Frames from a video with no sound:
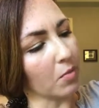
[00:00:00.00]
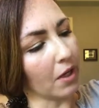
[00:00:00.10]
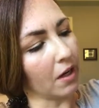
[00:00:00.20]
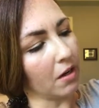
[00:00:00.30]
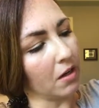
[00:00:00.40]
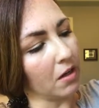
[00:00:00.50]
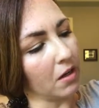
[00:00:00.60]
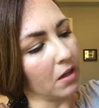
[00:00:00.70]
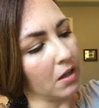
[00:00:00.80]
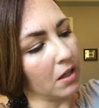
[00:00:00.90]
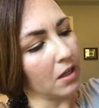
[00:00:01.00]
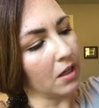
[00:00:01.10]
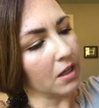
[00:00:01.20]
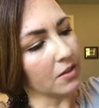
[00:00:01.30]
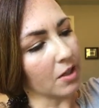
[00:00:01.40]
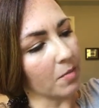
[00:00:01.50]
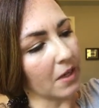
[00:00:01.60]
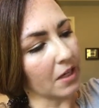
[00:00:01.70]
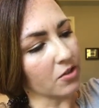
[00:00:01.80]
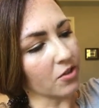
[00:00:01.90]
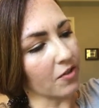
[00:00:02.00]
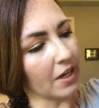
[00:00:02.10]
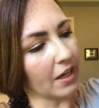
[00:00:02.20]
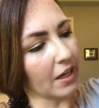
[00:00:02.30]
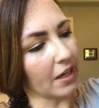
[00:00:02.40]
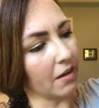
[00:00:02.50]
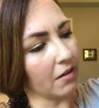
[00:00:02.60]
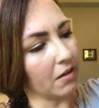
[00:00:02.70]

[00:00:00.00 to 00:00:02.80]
pretty. And so I'm making sure that I get